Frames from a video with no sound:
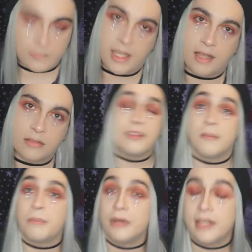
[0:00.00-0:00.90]
Yeah. The
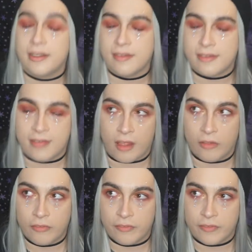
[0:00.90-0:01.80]
book
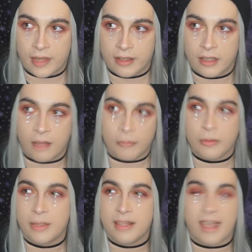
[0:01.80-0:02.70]
itself that it
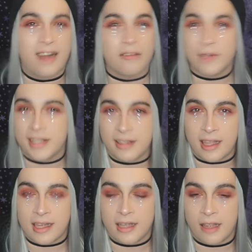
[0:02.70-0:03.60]
comes with, I don't really like.